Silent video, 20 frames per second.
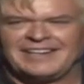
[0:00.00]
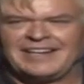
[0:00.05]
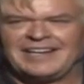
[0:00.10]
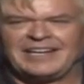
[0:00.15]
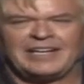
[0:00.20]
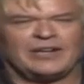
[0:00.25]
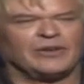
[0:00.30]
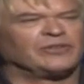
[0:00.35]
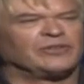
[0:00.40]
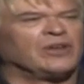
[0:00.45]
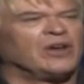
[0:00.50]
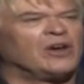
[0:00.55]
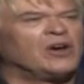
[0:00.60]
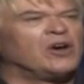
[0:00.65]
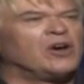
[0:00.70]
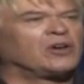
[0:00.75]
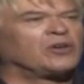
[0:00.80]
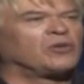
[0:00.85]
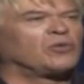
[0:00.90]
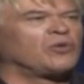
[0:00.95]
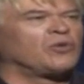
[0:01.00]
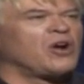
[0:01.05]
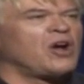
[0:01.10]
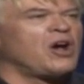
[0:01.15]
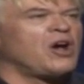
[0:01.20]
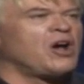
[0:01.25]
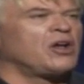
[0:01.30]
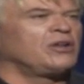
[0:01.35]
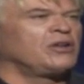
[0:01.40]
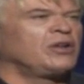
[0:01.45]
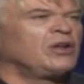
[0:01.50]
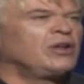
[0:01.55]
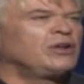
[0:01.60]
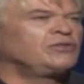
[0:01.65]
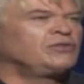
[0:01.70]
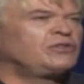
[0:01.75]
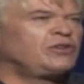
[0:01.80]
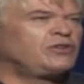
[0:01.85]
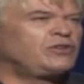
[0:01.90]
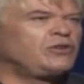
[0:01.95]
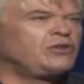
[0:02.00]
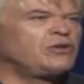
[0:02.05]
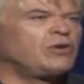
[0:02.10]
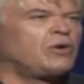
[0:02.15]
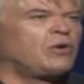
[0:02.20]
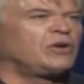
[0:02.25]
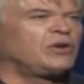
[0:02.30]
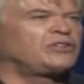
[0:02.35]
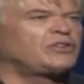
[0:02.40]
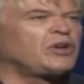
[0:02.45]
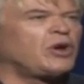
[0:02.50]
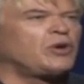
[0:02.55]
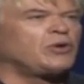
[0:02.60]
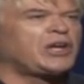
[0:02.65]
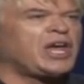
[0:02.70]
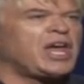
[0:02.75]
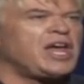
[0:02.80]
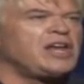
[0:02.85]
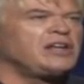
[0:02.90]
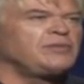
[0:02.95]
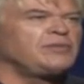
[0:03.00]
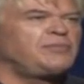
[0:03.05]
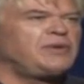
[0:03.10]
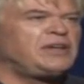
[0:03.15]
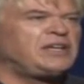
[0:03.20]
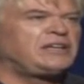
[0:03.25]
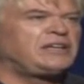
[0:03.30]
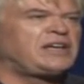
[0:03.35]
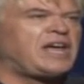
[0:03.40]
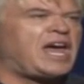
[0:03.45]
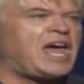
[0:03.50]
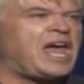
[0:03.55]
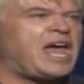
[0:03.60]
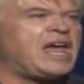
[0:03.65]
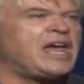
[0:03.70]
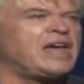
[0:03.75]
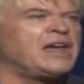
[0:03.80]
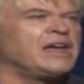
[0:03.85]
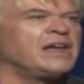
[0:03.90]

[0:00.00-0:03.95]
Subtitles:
He goes, Uncle Ron, did you know it's okay to be gay?